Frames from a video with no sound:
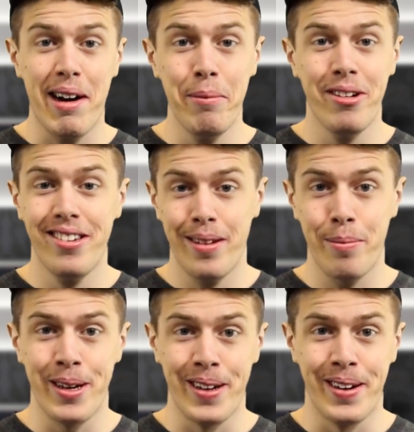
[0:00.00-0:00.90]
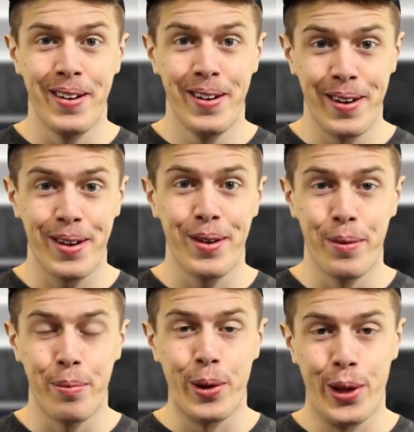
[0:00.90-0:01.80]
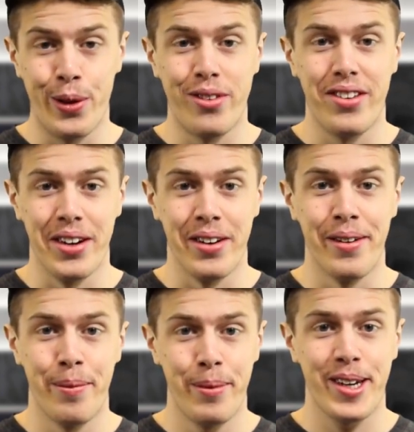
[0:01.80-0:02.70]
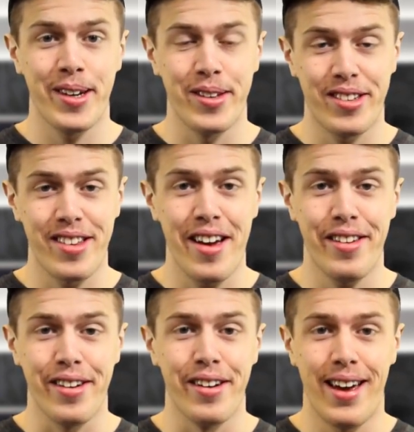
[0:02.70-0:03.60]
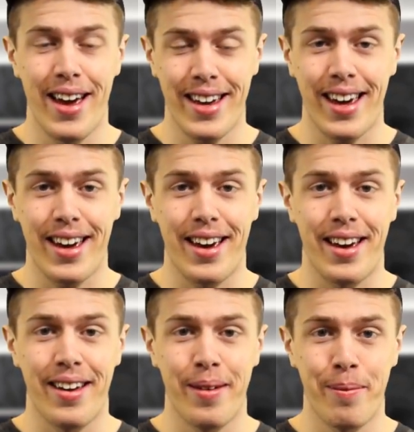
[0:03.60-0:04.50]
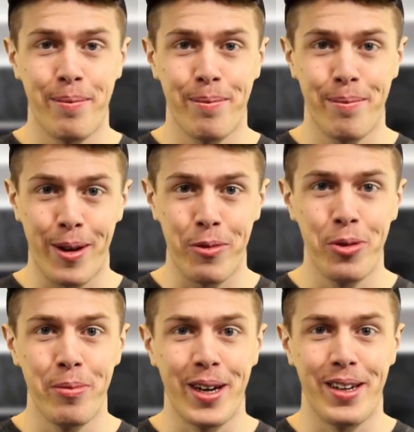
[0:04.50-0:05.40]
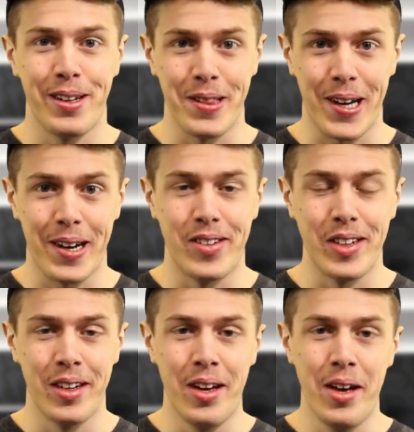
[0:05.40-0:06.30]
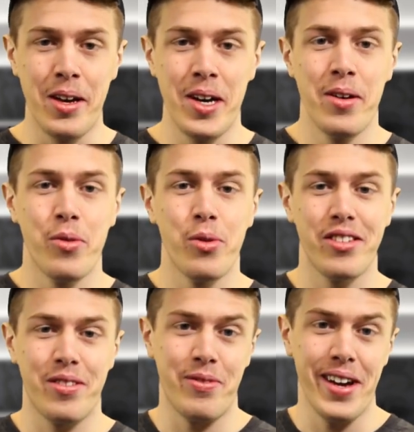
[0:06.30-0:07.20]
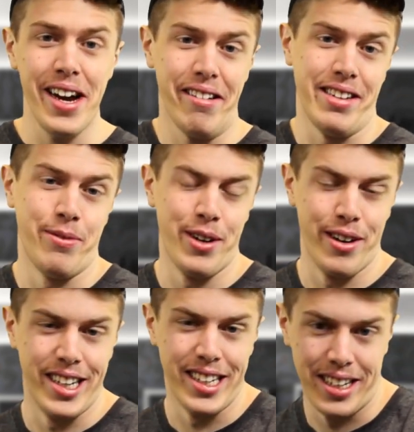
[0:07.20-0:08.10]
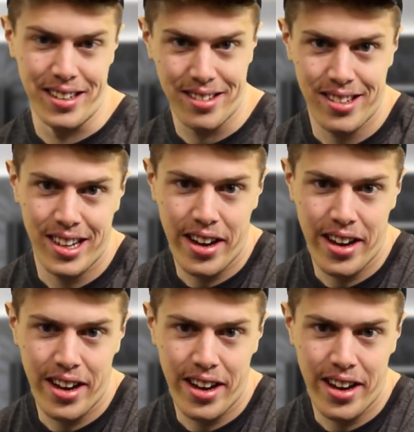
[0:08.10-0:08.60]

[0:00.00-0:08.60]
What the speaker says: I must have been a good boy this year because Santa, aka my roommate Elijah, was very, very nice